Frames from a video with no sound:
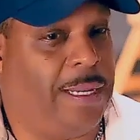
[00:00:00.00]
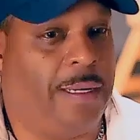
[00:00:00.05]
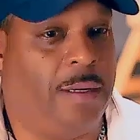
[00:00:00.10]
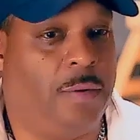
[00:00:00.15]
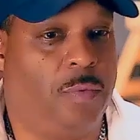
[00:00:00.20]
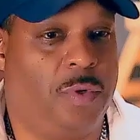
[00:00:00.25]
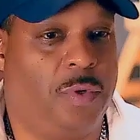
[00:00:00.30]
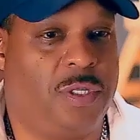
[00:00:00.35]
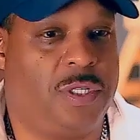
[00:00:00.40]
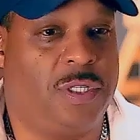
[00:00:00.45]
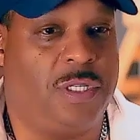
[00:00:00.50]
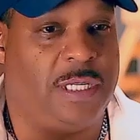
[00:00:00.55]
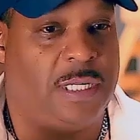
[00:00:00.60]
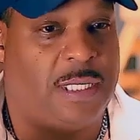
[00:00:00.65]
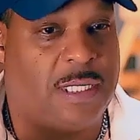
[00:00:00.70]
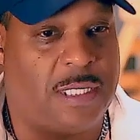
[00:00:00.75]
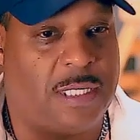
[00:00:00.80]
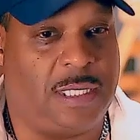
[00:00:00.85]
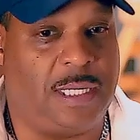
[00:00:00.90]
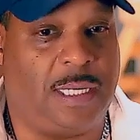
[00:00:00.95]
and it was to
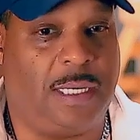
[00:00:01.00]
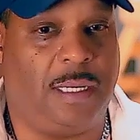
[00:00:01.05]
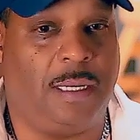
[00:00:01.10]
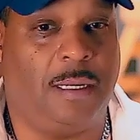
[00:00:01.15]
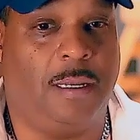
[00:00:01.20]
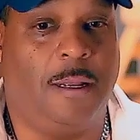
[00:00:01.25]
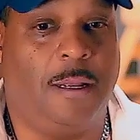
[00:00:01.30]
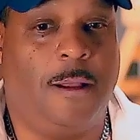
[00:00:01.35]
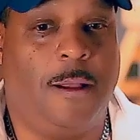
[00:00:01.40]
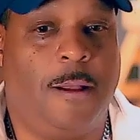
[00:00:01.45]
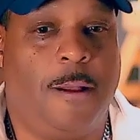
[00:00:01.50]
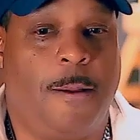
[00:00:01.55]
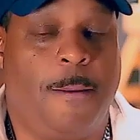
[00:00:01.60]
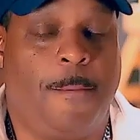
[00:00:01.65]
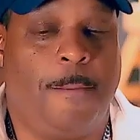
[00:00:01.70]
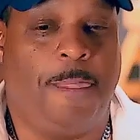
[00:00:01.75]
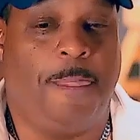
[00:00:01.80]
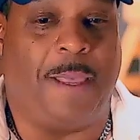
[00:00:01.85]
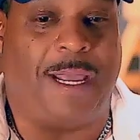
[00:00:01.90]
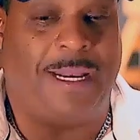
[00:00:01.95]
see
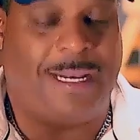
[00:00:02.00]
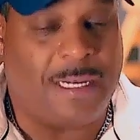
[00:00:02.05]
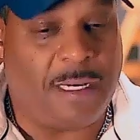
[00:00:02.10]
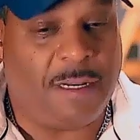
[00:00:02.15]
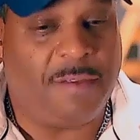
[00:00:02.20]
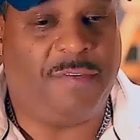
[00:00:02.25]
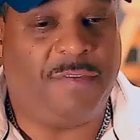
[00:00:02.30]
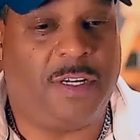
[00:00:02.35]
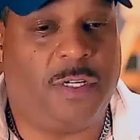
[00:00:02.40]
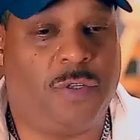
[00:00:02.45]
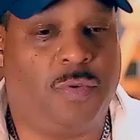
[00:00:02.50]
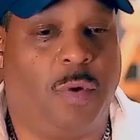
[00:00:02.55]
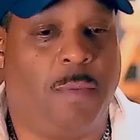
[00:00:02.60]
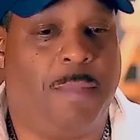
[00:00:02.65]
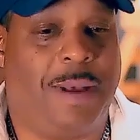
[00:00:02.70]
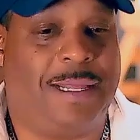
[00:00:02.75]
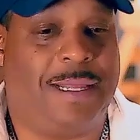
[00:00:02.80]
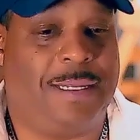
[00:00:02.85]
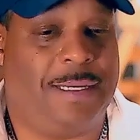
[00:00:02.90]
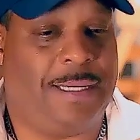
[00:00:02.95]
an individual
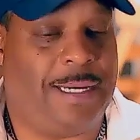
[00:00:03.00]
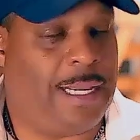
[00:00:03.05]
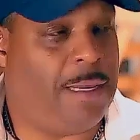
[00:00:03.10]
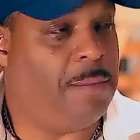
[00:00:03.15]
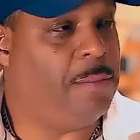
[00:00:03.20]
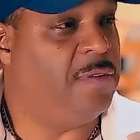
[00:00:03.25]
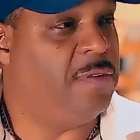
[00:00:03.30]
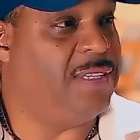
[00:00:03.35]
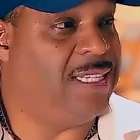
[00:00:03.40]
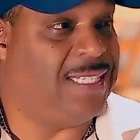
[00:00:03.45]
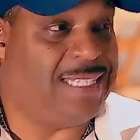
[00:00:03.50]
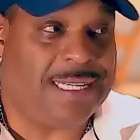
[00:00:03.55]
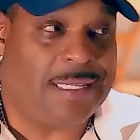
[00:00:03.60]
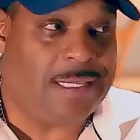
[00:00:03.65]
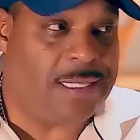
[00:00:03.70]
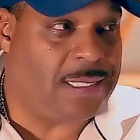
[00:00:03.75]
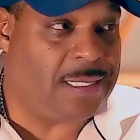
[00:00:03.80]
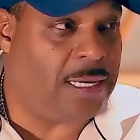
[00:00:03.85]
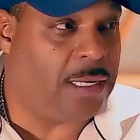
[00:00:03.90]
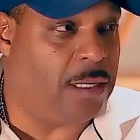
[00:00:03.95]
by the name of Zig
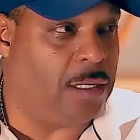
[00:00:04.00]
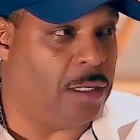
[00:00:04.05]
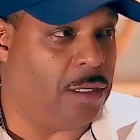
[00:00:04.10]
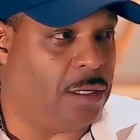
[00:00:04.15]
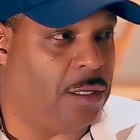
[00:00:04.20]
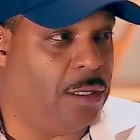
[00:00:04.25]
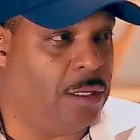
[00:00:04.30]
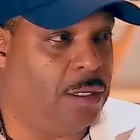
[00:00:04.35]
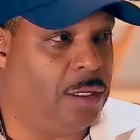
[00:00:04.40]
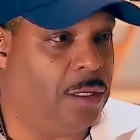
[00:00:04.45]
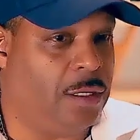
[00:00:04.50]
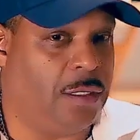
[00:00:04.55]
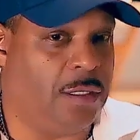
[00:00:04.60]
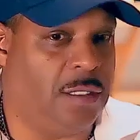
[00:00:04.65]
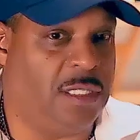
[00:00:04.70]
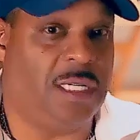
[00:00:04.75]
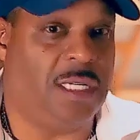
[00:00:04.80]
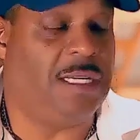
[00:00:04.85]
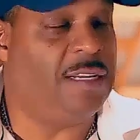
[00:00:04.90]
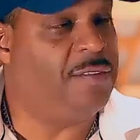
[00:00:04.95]
Ziglar
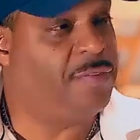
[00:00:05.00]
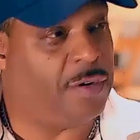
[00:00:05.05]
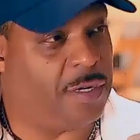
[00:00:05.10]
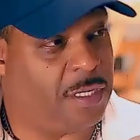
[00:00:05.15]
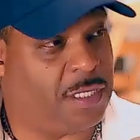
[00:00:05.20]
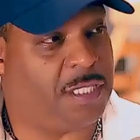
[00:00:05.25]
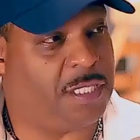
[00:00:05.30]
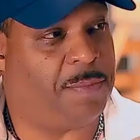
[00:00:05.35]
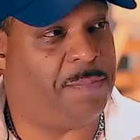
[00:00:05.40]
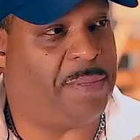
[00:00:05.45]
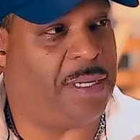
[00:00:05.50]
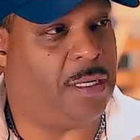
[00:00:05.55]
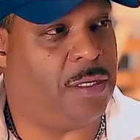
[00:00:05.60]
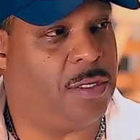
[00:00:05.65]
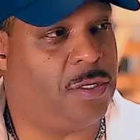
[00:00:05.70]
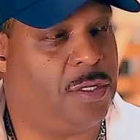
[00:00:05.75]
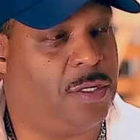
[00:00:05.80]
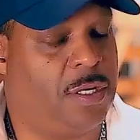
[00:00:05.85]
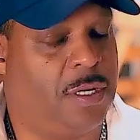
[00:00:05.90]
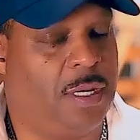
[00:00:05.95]
deliver a
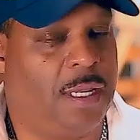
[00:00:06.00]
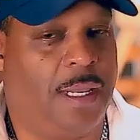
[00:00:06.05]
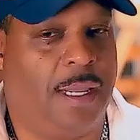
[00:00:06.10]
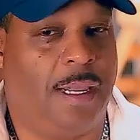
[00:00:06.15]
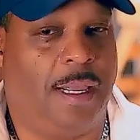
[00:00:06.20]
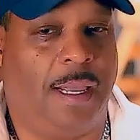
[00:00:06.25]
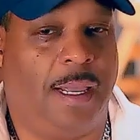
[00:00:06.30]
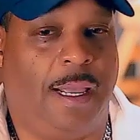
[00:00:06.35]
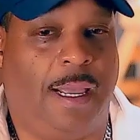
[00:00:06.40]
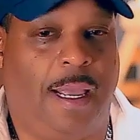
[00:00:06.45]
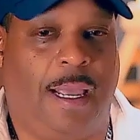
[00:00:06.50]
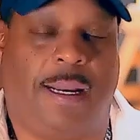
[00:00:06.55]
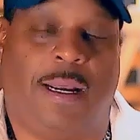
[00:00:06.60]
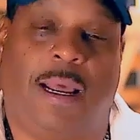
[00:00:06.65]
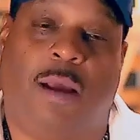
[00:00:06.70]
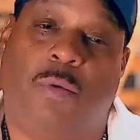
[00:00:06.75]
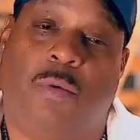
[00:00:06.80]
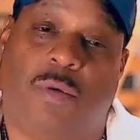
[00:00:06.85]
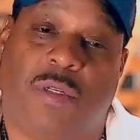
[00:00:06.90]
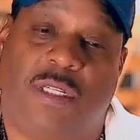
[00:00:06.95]
speech. And
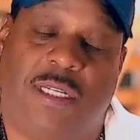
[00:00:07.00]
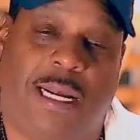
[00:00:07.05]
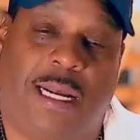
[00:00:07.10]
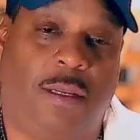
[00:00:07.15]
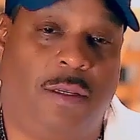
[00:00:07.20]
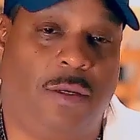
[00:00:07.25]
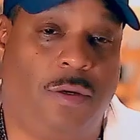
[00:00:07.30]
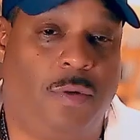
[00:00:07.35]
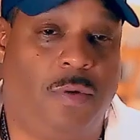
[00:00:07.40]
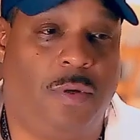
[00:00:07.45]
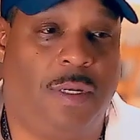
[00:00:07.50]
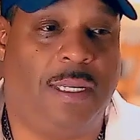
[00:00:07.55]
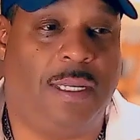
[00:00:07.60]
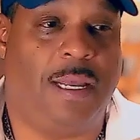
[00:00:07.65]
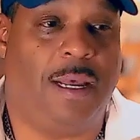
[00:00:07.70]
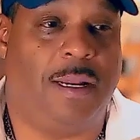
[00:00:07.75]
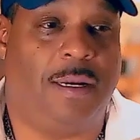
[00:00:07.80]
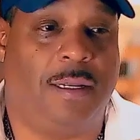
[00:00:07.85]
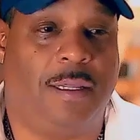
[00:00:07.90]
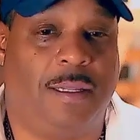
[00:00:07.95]
I will tell you,
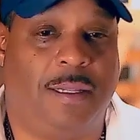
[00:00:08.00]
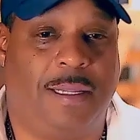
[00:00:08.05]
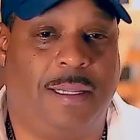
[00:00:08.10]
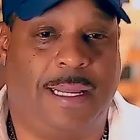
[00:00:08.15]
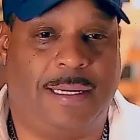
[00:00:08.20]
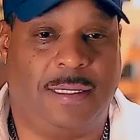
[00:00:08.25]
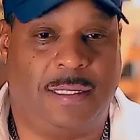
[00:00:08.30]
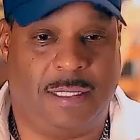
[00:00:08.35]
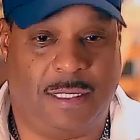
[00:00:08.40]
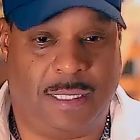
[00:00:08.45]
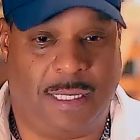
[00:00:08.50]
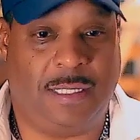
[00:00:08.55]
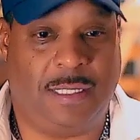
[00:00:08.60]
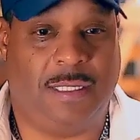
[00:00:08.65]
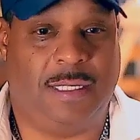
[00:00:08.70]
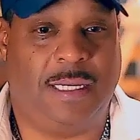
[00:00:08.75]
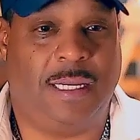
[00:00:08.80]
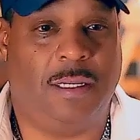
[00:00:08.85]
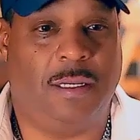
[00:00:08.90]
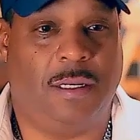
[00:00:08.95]
Juliana, that Zig
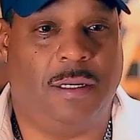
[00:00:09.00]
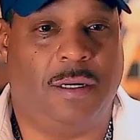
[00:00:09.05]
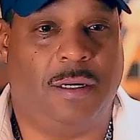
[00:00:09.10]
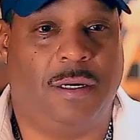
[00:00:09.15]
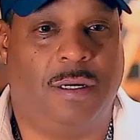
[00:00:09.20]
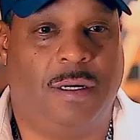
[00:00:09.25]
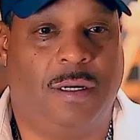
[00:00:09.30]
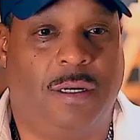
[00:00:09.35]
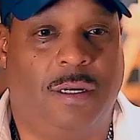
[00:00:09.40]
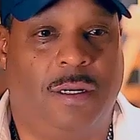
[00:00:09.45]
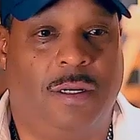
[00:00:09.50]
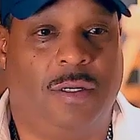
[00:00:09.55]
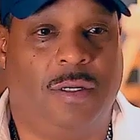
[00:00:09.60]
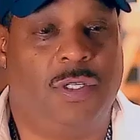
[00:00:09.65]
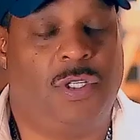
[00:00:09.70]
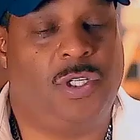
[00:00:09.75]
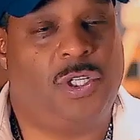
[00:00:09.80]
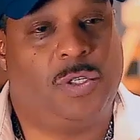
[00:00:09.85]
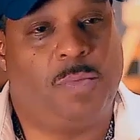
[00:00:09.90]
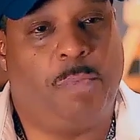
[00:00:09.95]
Ziglar
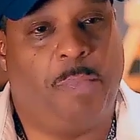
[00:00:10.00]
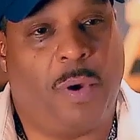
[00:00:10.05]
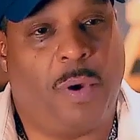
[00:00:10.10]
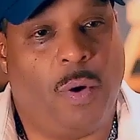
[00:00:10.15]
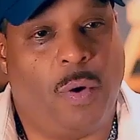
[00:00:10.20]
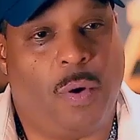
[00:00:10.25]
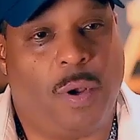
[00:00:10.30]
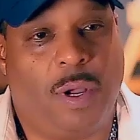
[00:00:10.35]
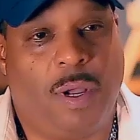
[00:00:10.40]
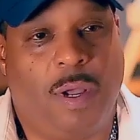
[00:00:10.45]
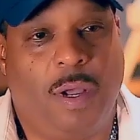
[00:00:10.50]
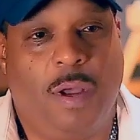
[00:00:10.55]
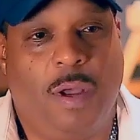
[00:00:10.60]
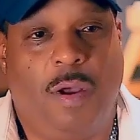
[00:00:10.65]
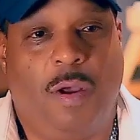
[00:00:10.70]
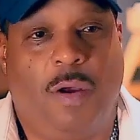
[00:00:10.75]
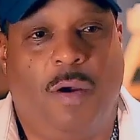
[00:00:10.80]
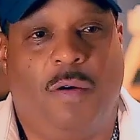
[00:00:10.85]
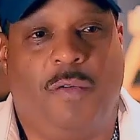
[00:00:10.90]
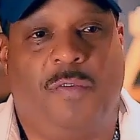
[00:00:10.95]
spoke
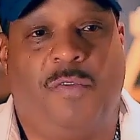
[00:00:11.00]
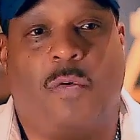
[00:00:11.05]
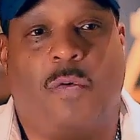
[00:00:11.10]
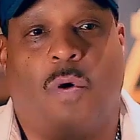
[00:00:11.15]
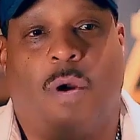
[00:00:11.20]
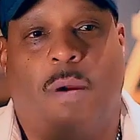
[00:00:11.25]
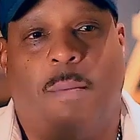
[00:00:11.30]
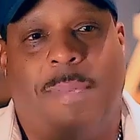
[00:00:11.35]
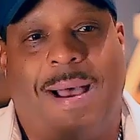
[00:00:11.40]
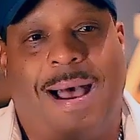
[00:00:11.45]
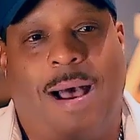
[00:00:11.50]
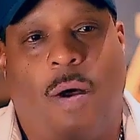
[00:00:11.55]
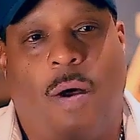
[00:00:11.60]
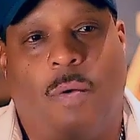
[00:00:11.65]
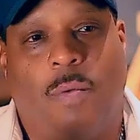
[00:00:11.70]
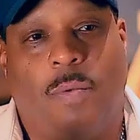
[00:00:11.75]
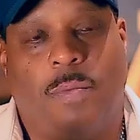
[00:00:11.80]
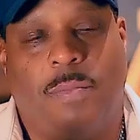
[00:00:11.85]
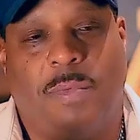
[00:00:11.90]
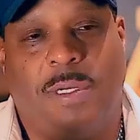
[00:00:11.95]
for
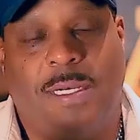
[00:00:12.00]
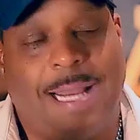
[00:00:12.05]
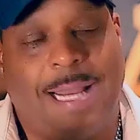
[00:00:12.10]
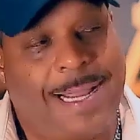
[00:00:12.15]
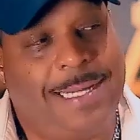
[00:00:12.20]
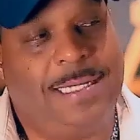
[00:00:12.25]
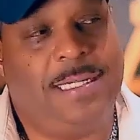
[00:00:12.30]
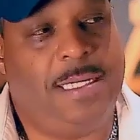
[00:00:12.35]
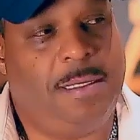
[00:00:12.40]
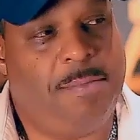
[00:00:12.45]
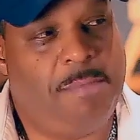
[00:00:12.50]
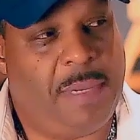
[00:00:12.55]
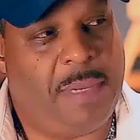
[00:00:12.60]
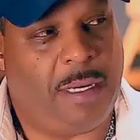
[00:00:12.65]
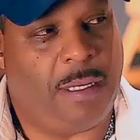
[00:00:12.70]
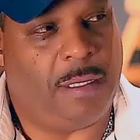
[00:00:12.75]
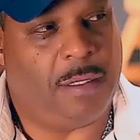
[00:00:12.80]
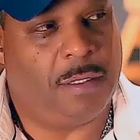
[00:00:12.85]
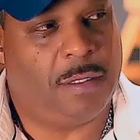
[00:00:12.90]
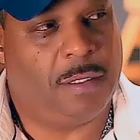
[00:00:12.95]
about 90
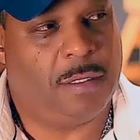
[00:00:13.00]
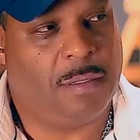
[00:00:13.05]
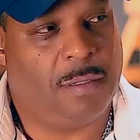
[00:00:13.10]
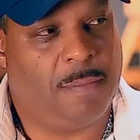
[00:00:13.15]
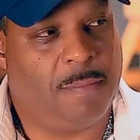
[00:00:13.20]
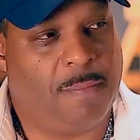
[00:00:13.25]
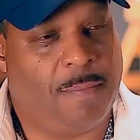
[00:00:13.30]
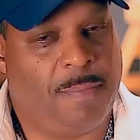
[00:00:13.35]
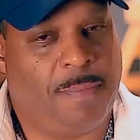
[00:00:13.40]
minutes.